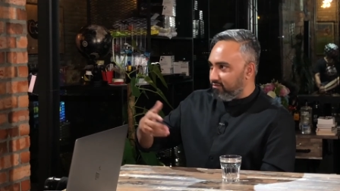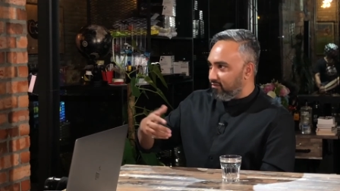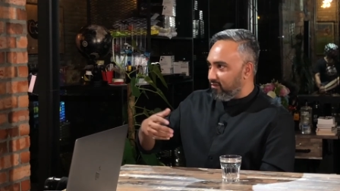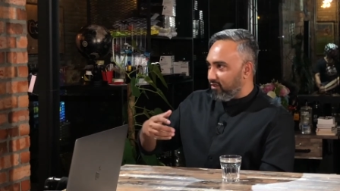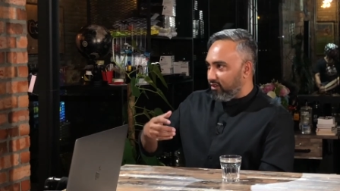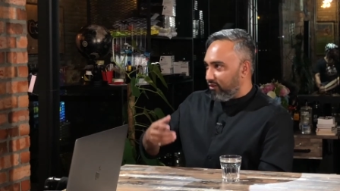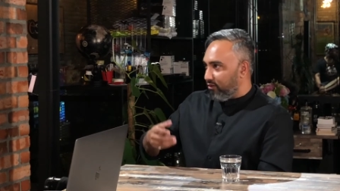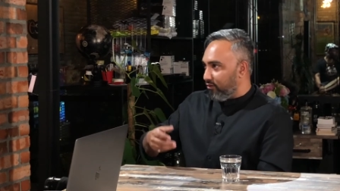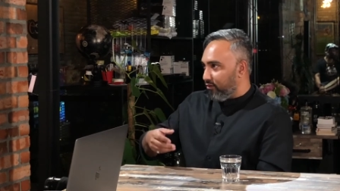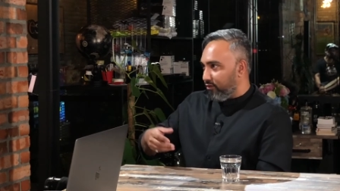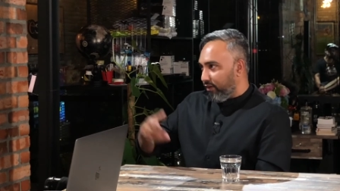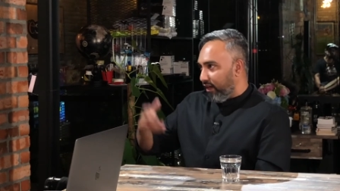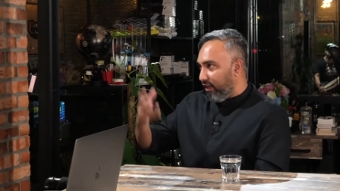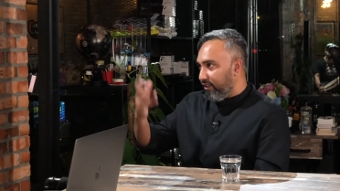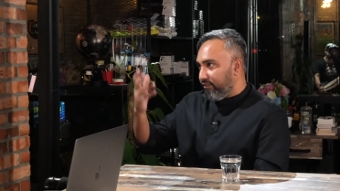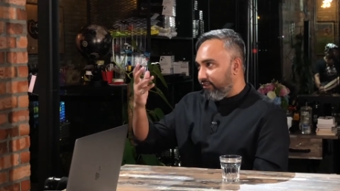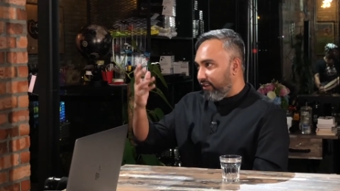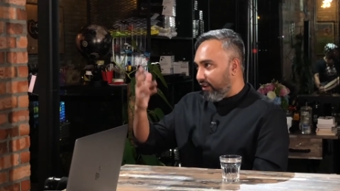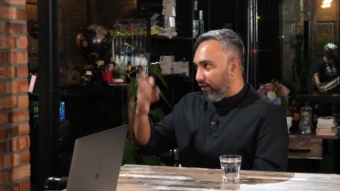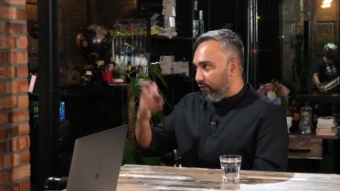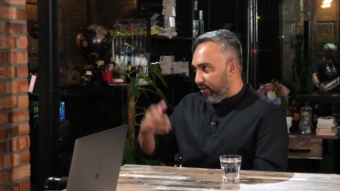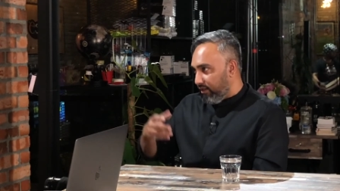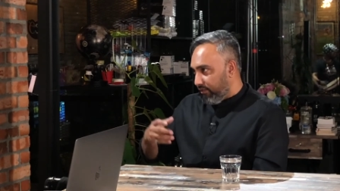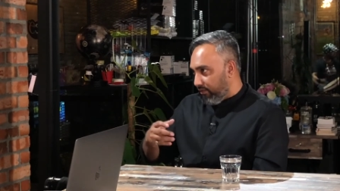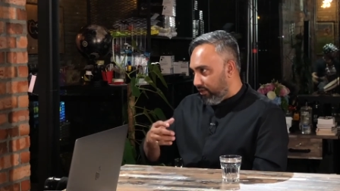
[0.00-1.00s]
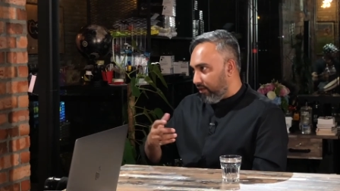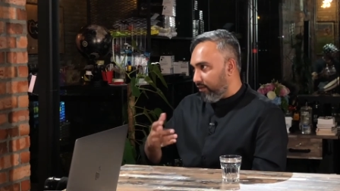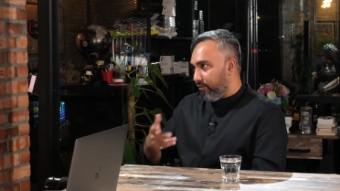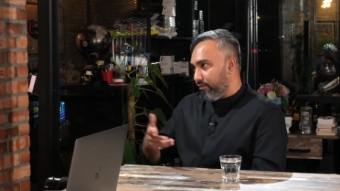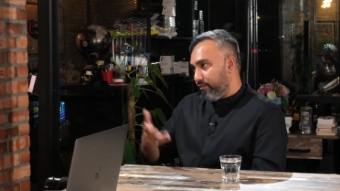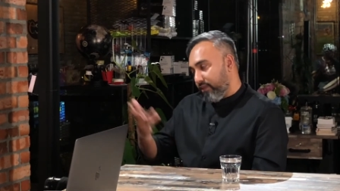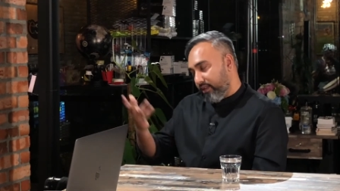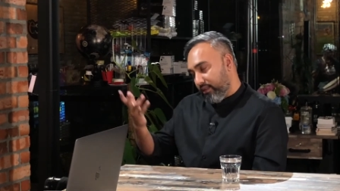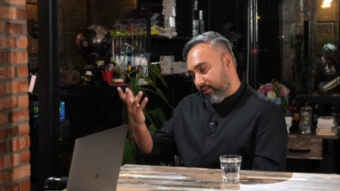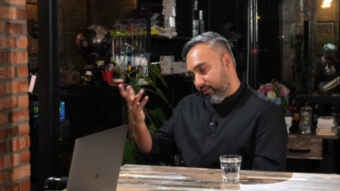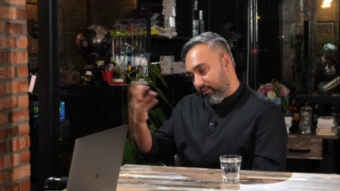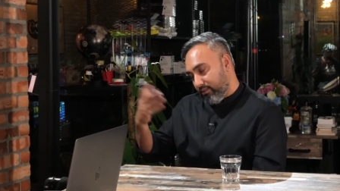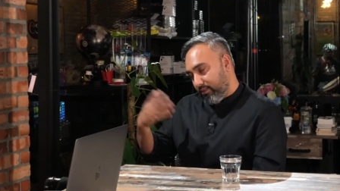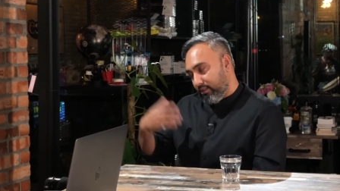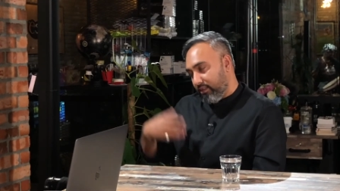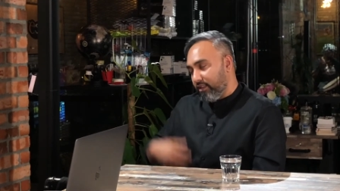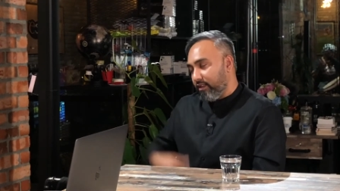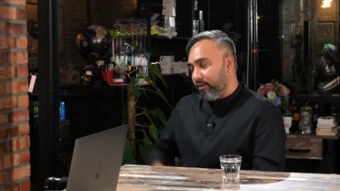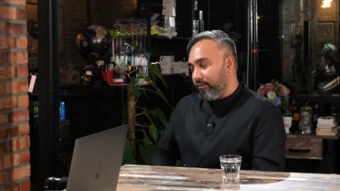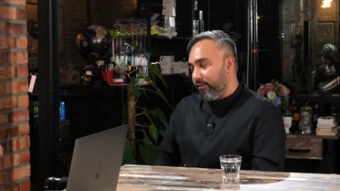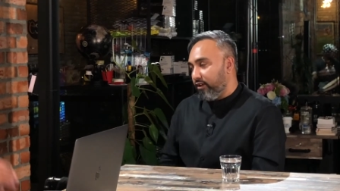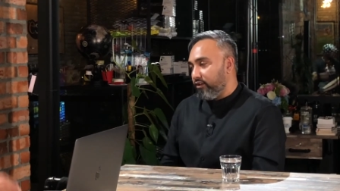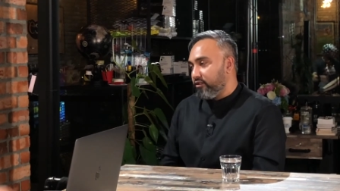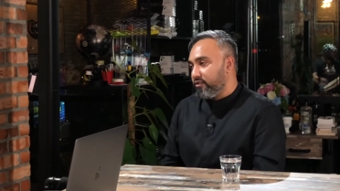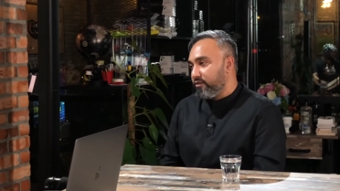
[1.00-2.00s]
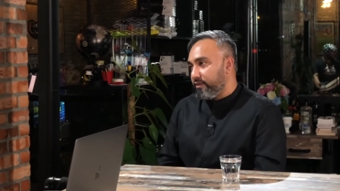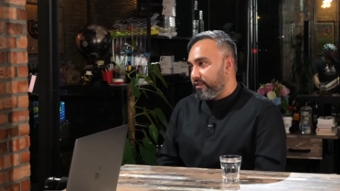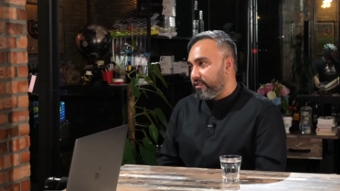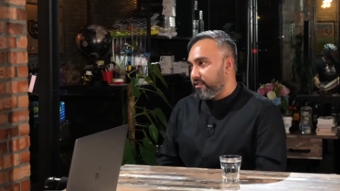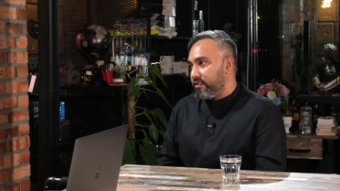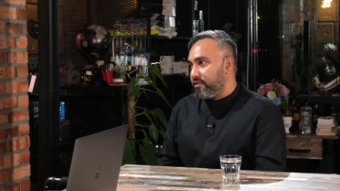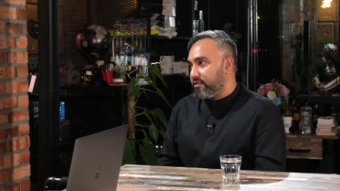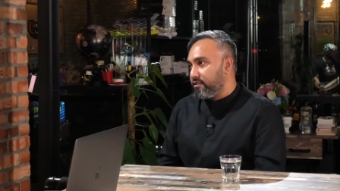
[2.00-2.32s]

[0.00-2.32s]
you know Wi-Fi, whatever, but it empowers business.